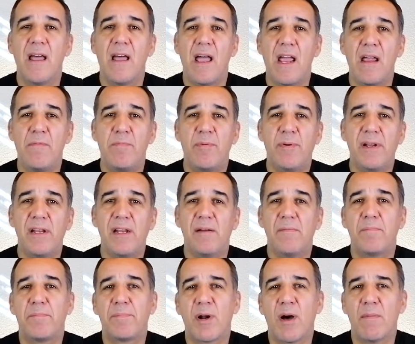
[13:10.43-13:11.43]

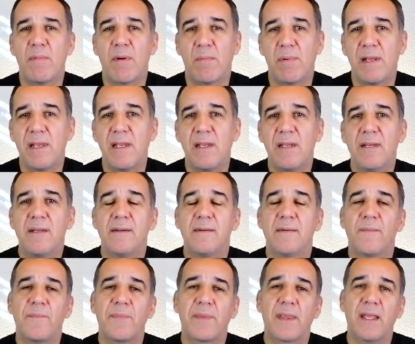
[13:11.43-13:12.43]
April probably
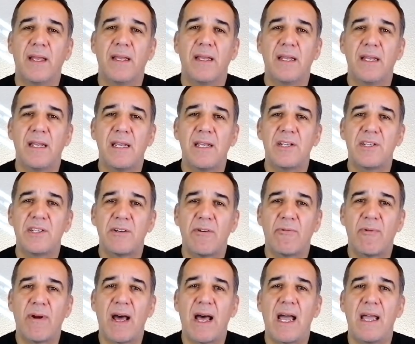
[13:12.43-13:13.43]
is
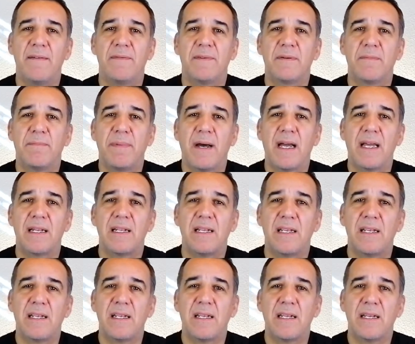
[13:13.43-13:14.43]
derived by
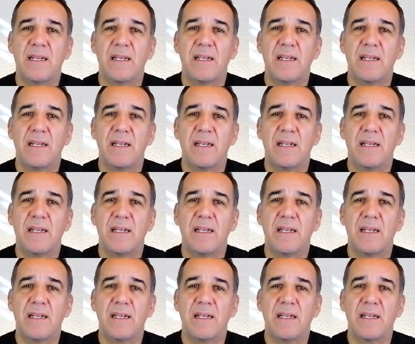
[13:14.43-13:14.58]
the